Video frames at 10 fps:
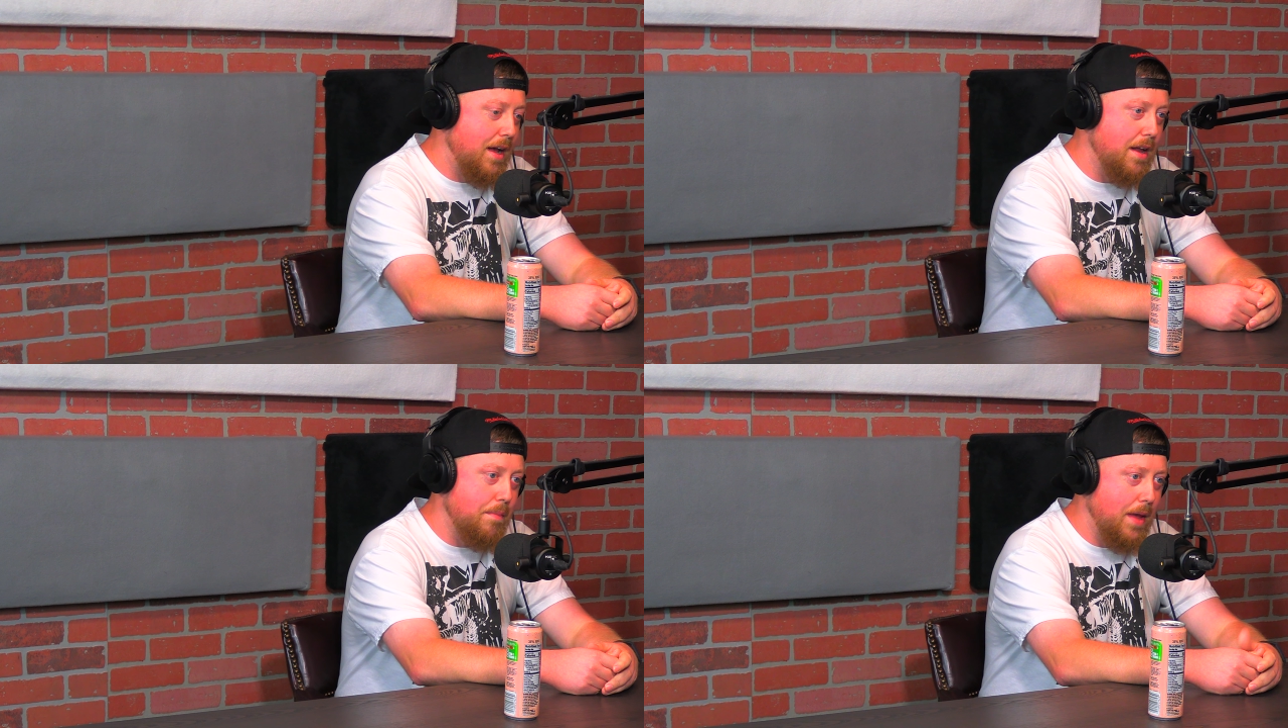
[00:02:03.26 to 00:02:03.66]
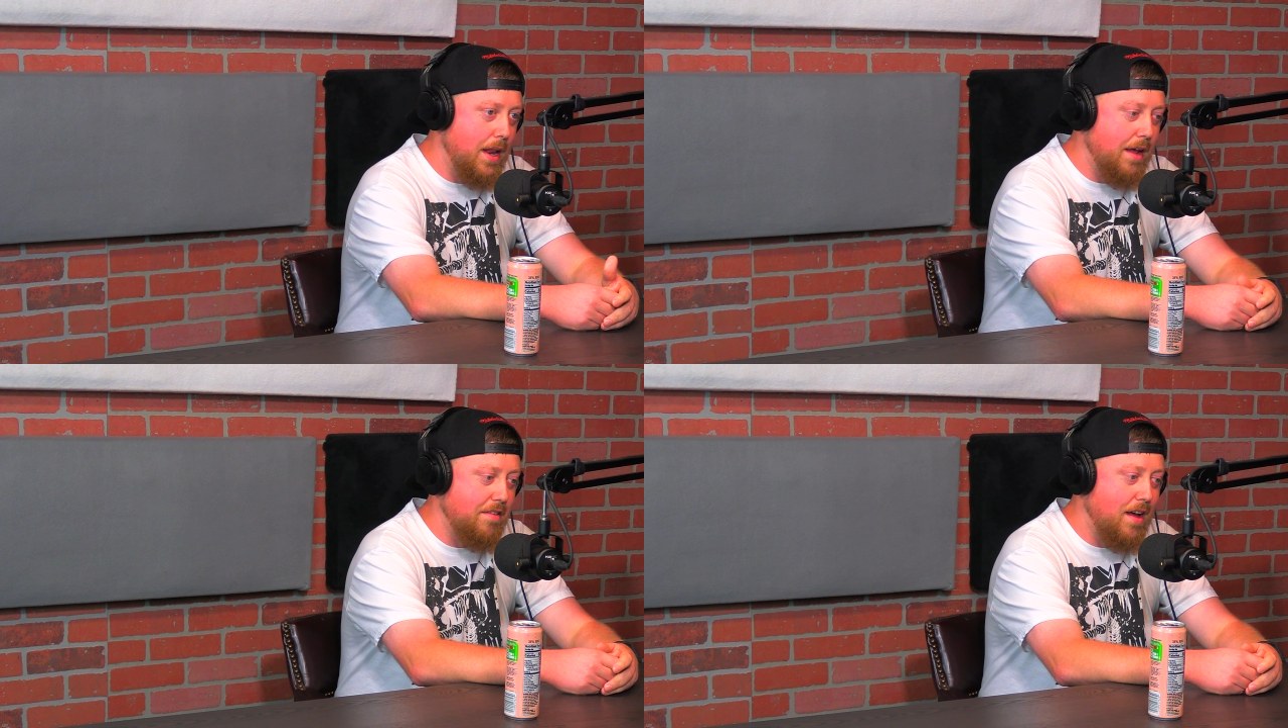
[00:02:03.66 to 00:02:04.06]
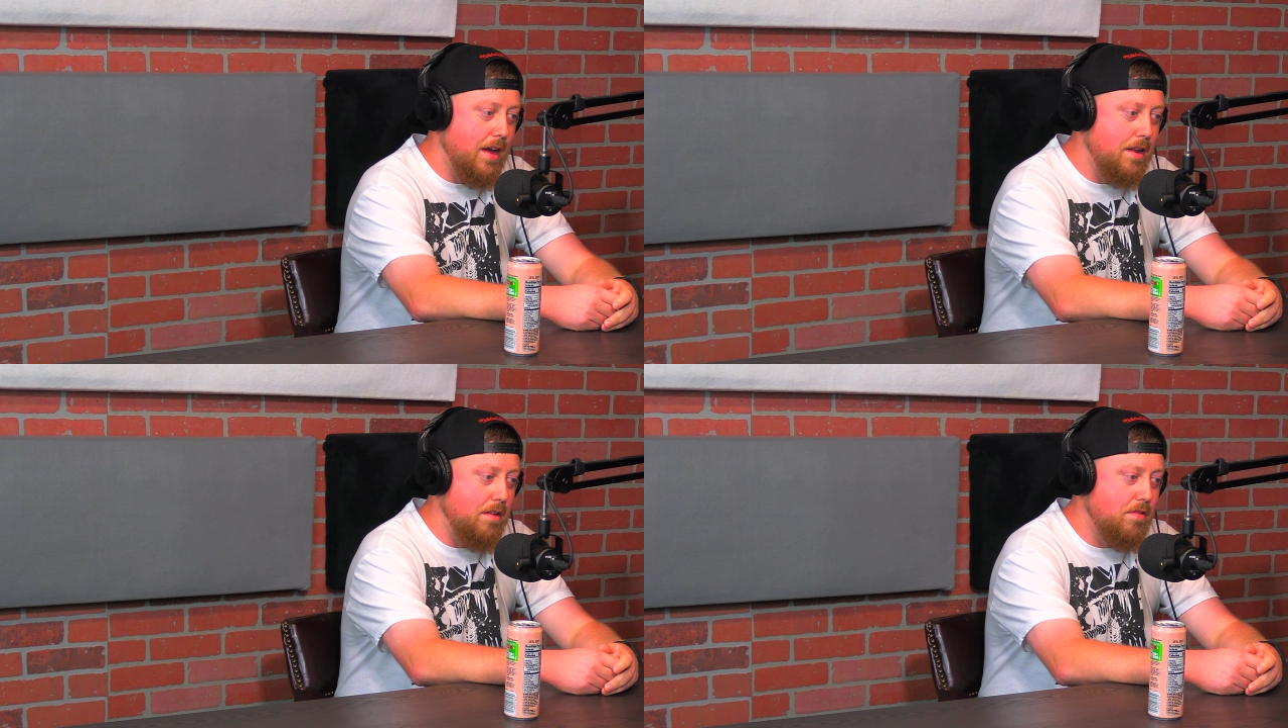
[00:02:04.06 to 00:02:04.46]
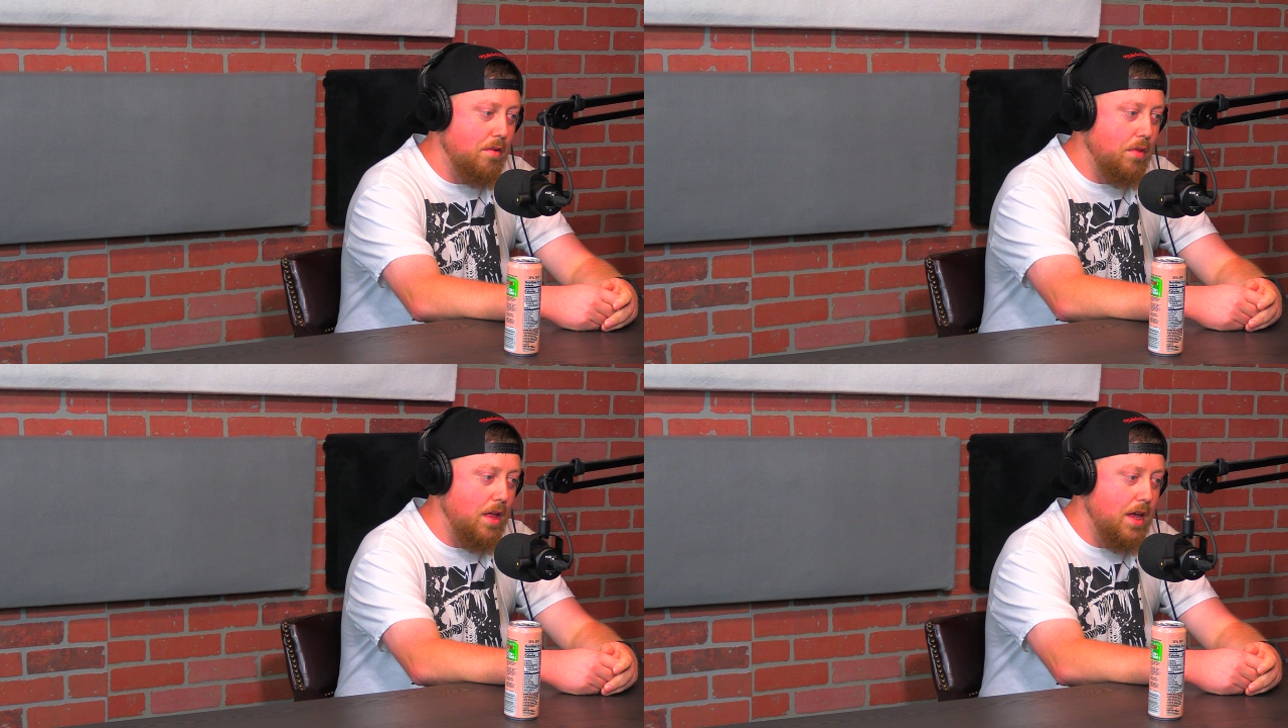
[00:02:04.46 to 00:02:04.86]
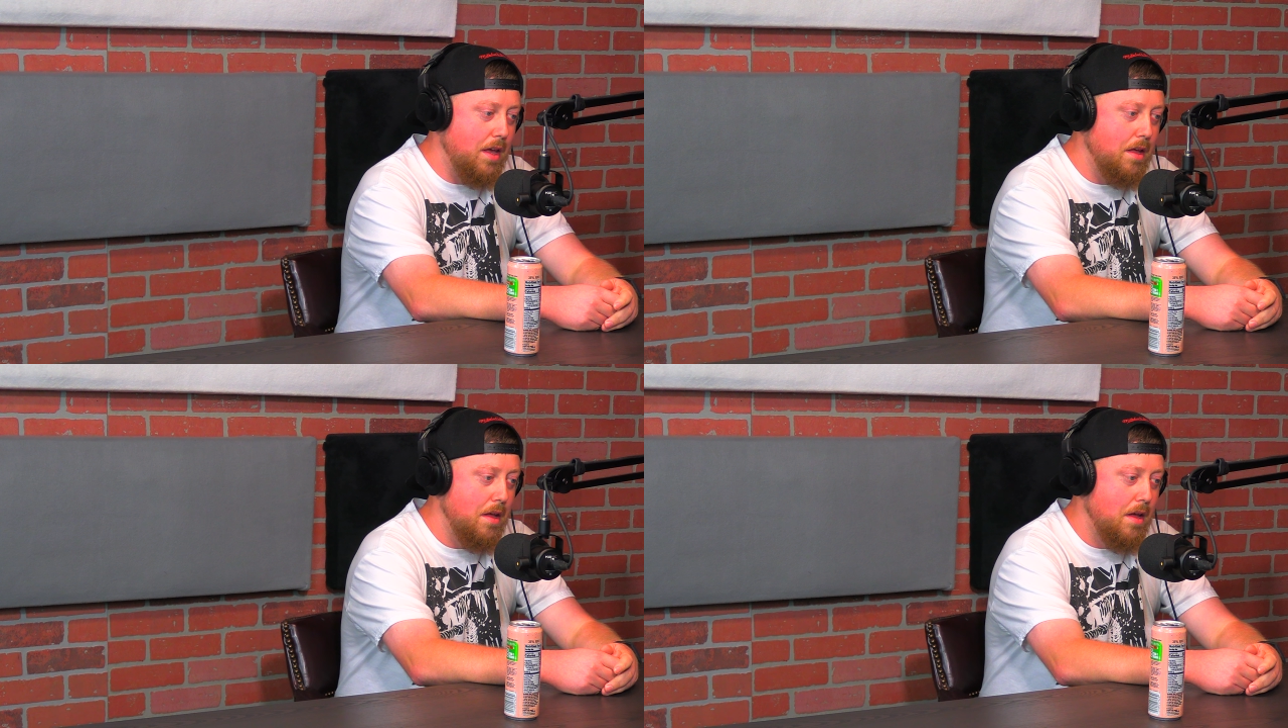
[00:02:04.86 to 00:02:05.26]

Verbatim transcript: kind of bad anxiety, so like